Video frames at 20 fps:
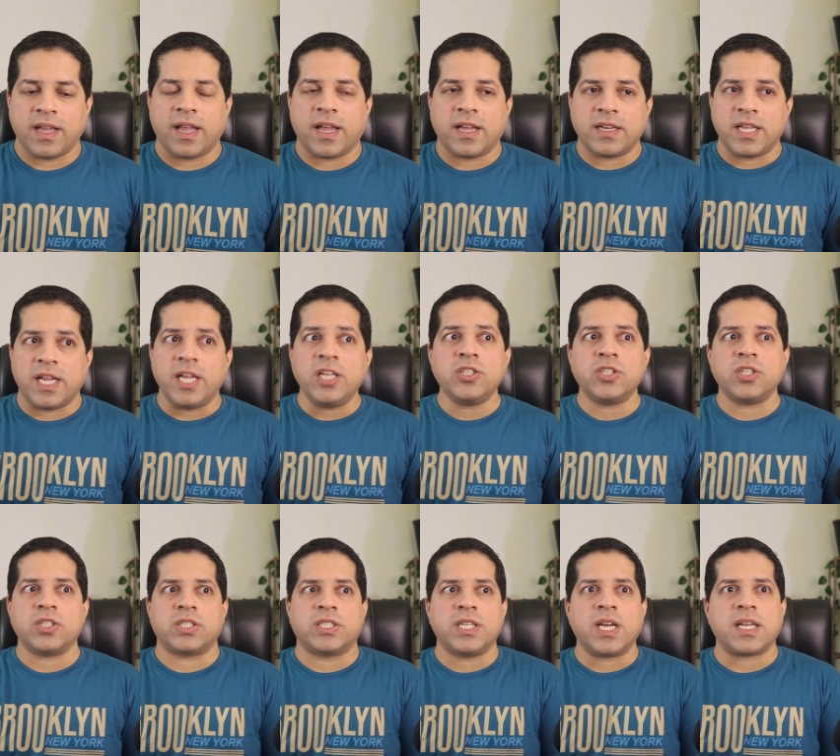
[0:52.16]
And
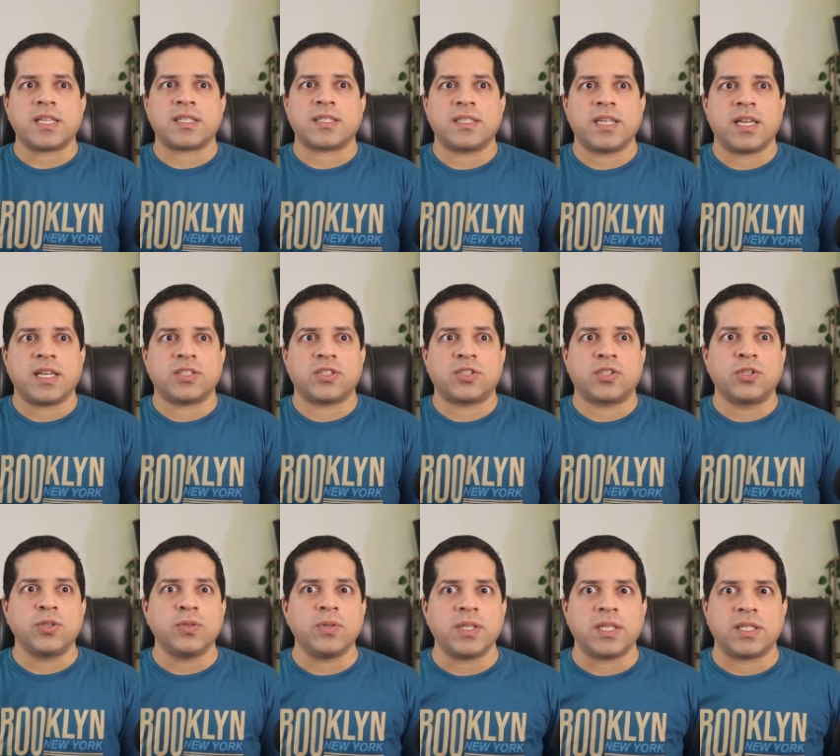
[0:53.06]
Angel Dust has
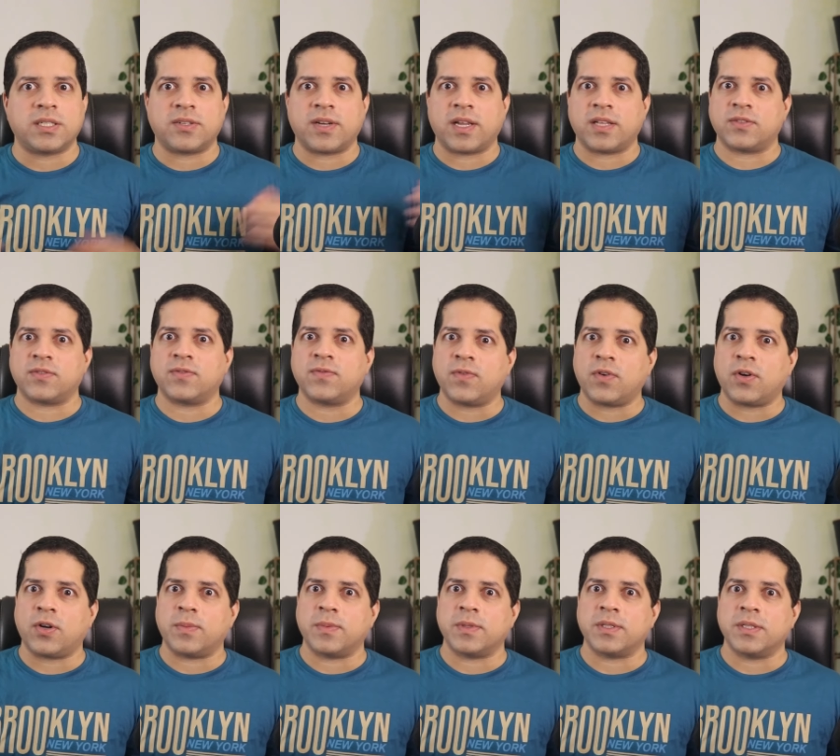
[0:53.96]
truly
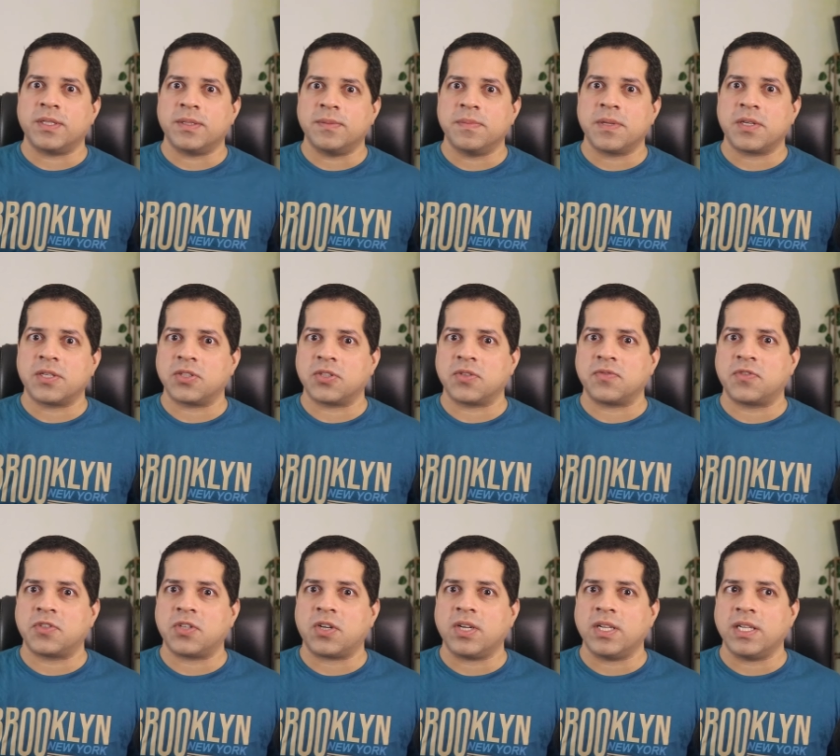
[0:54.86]
transformed because
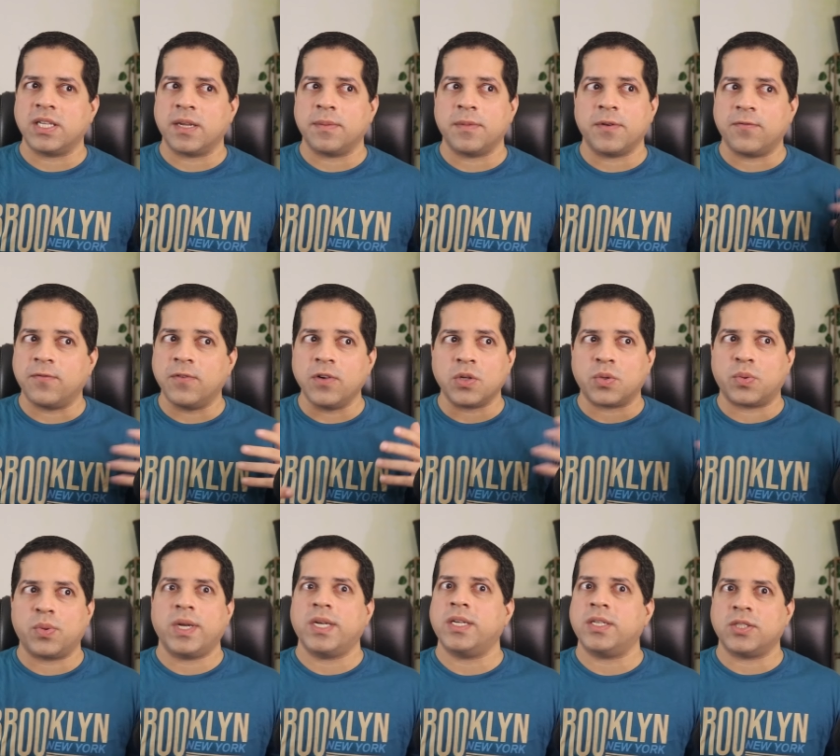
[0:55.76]
of Charlie. I mean, full
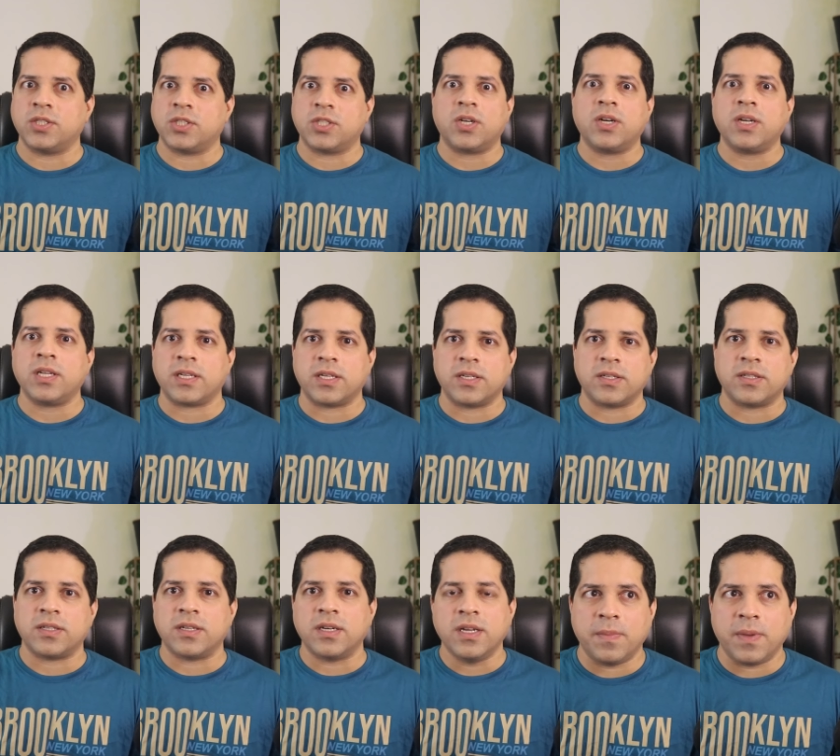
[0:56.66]
credit to Charlie
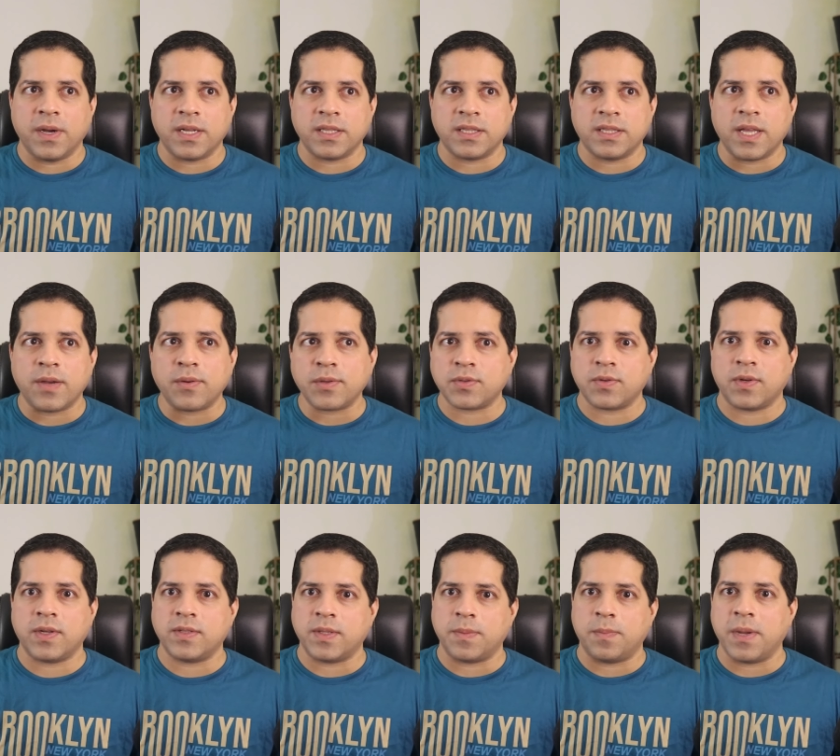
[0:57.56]
here. But that was
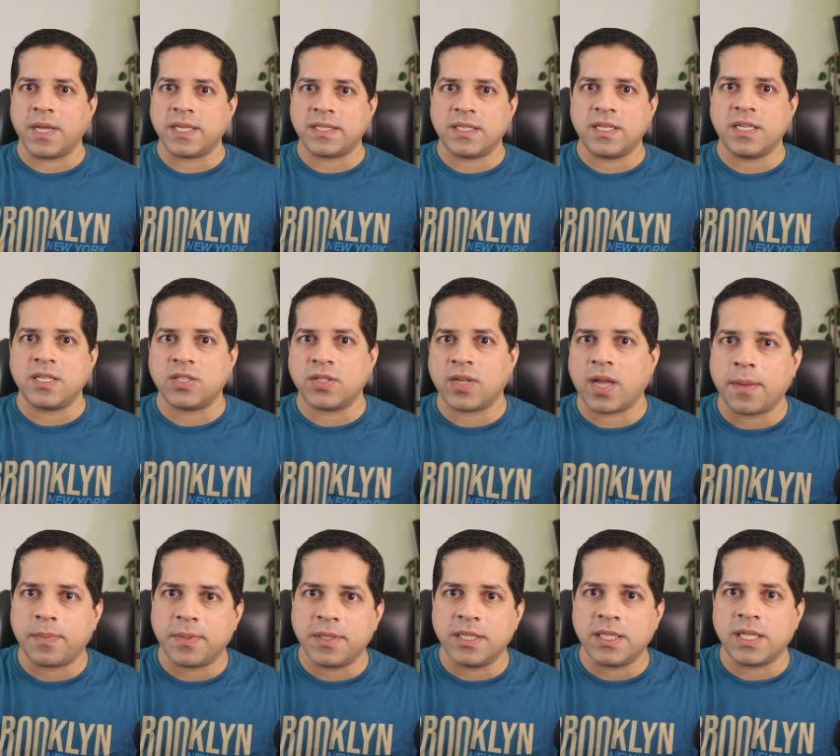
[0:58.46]
one of the best things to
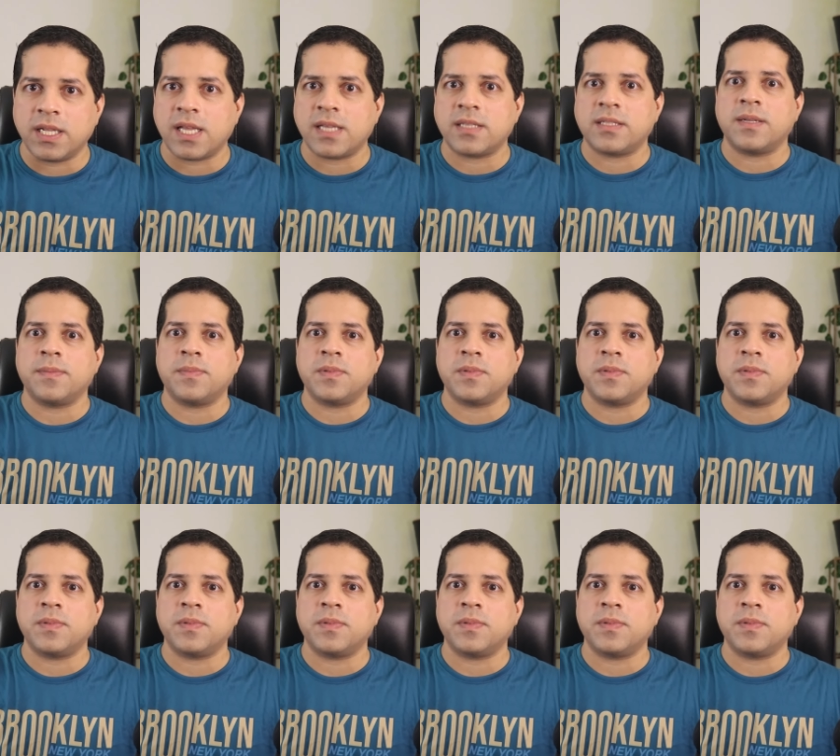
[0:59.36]
happen in the last